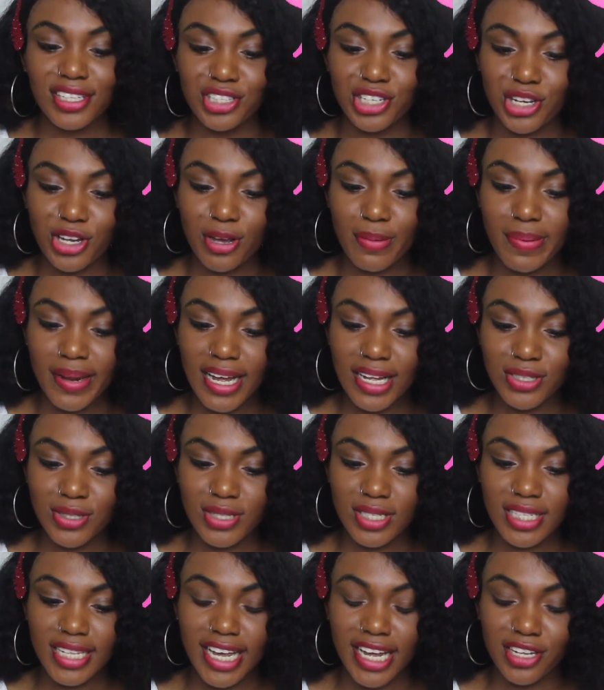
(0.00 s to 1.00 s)
do you plan
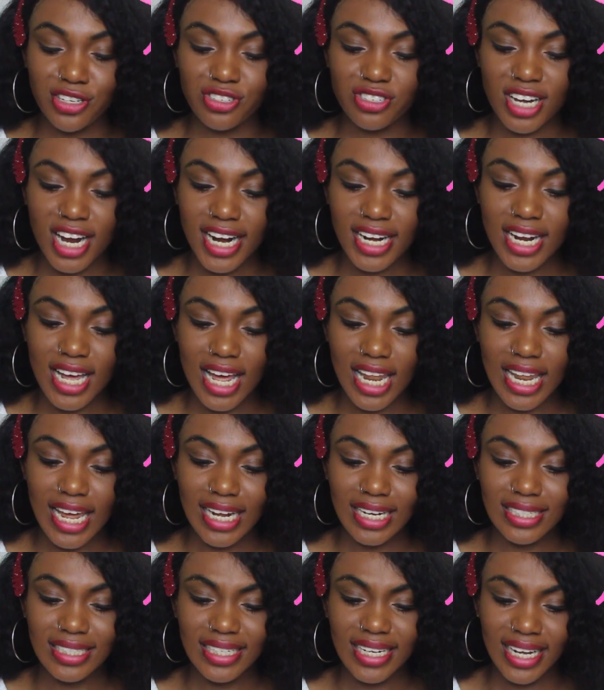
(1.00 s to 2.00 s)
to stay in China,
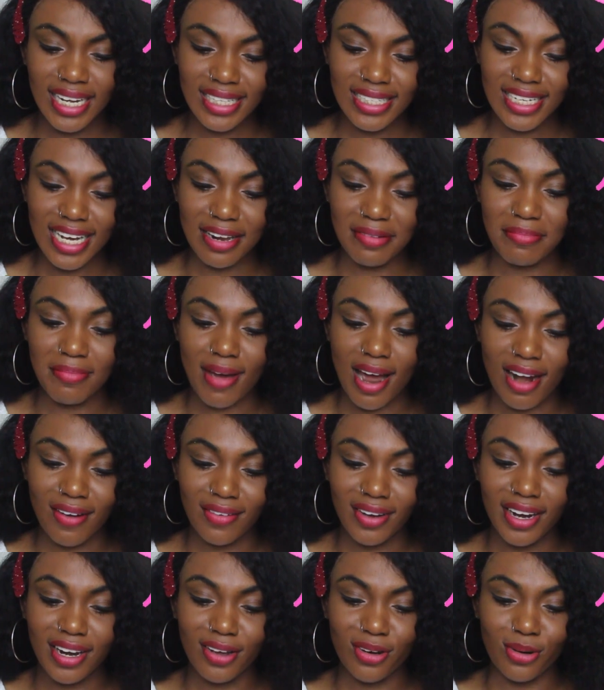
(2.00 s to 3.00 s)
like date and
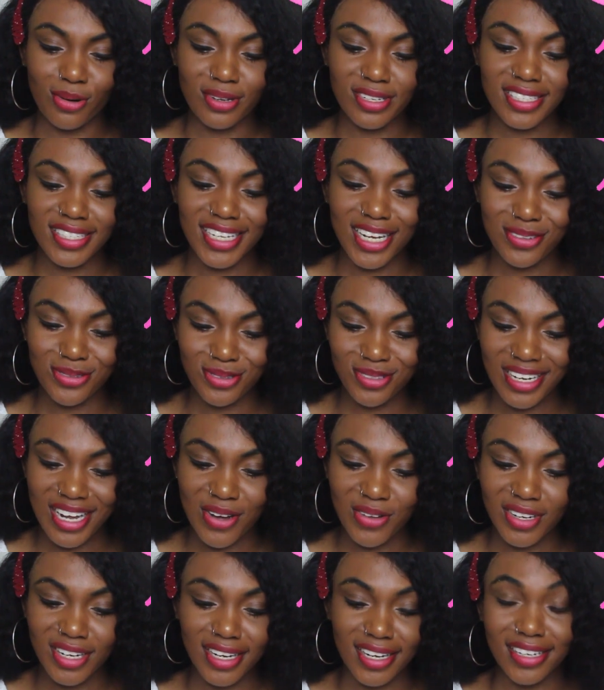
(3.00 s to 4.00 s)
marry or settle
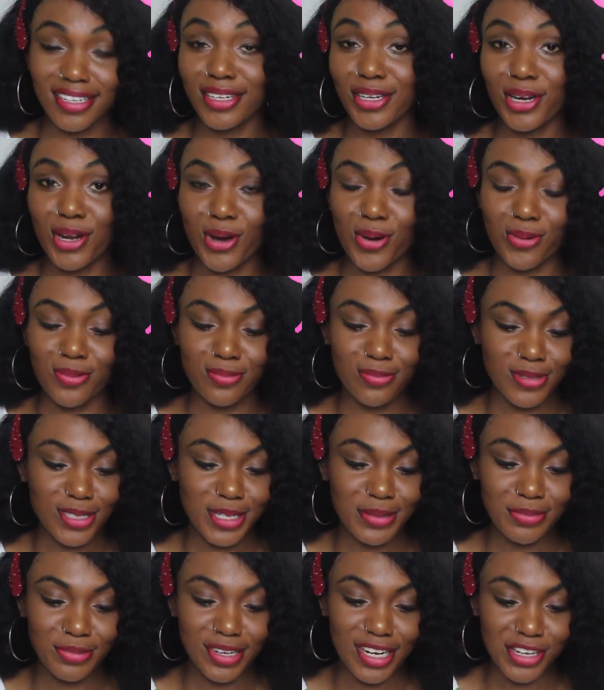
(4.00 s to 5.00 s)
down there? No,
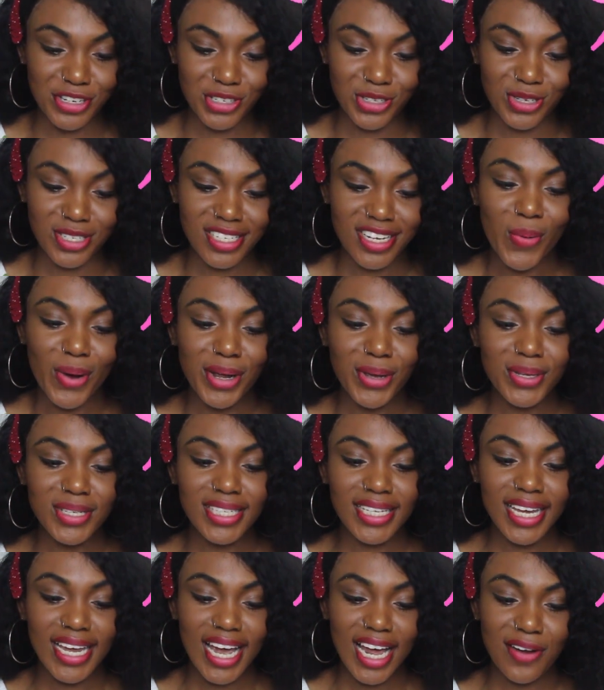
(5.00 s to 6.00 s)
simple and short. Were you
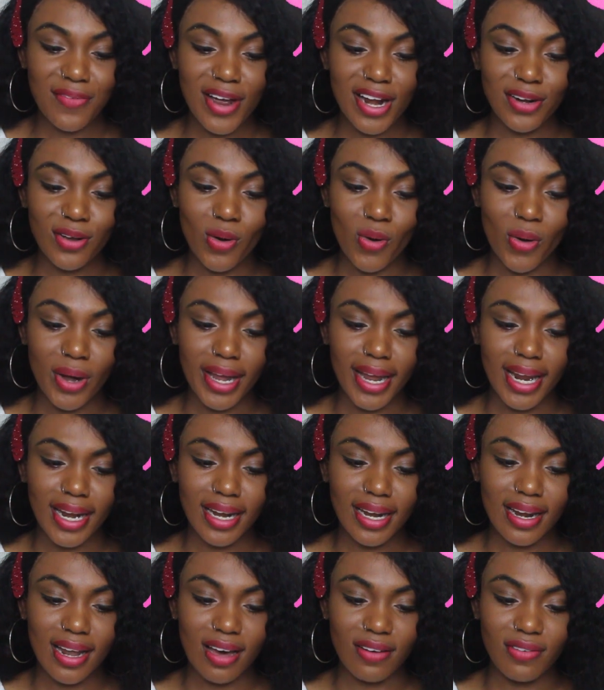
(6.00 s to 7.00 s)
scared when
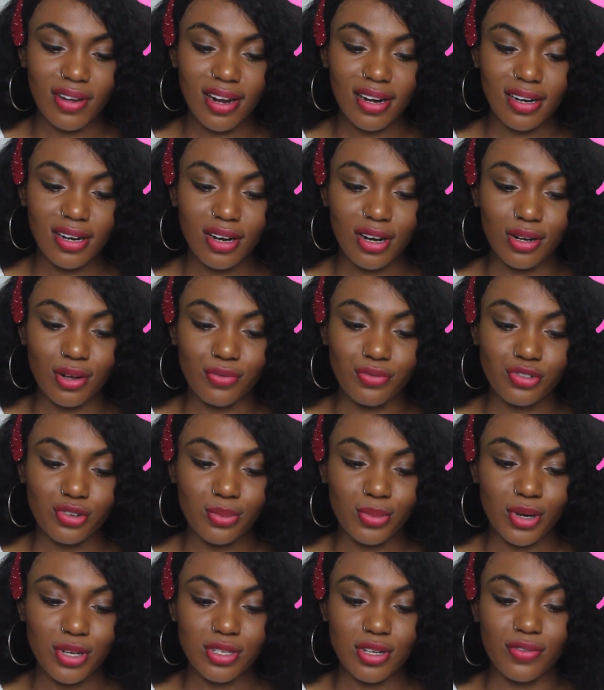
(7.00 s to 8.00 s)
going? I've heard a lot of
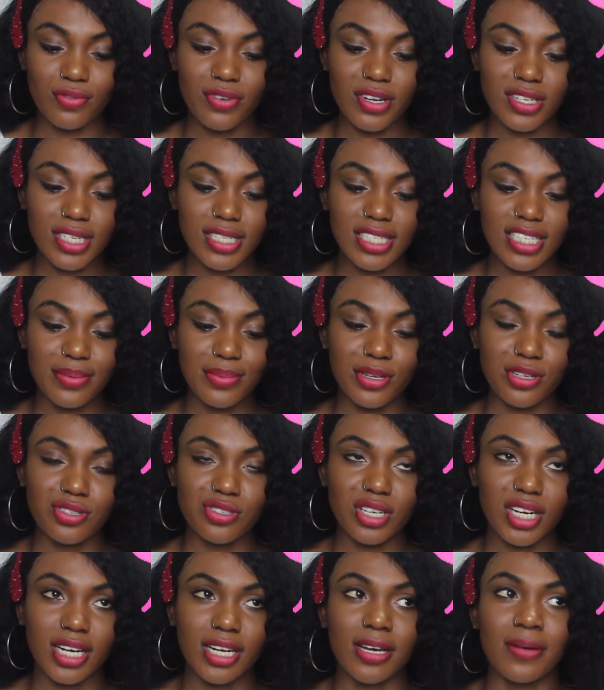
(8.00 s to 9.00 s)
rumors of racism in
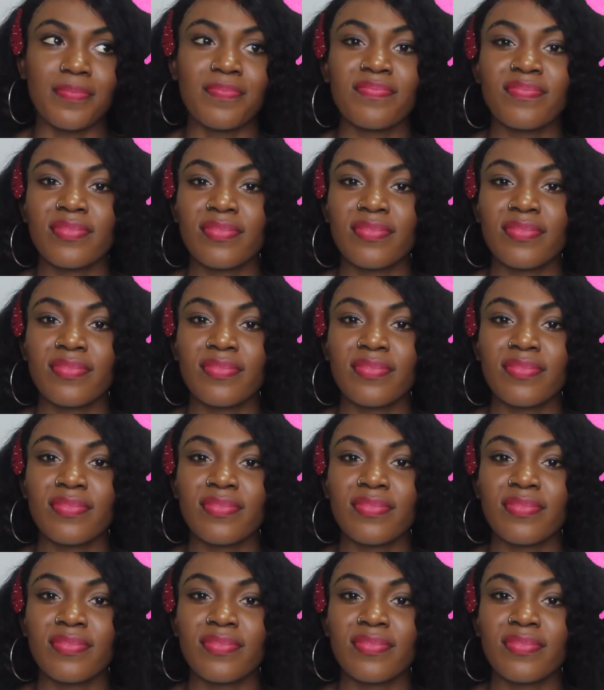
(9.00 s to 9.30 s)
China.